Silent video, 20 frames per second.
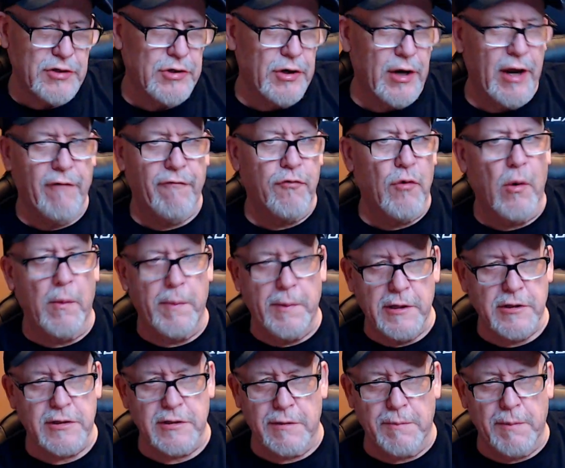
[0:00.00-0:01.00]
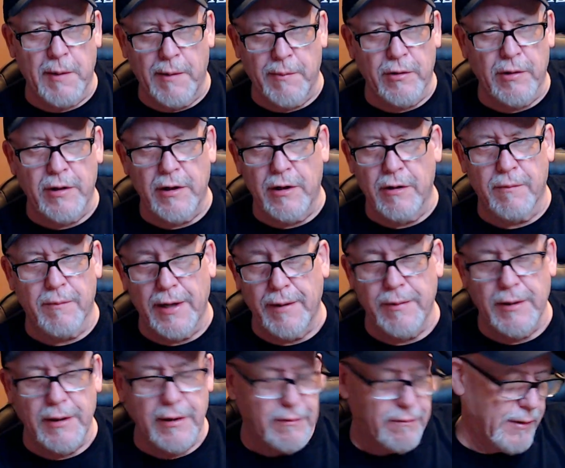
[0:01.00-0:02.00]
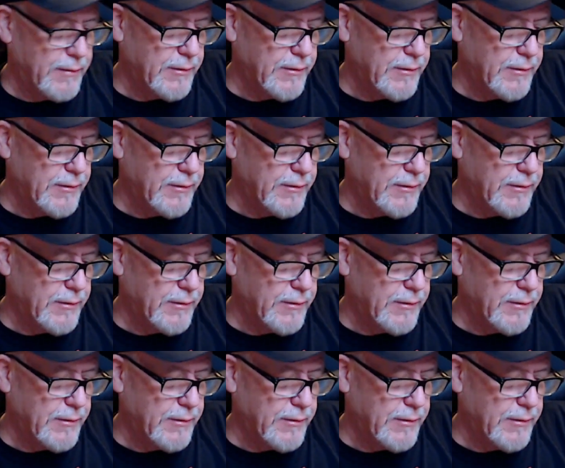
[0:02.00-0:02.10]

have 4 pieces of paper in here, maybe 3,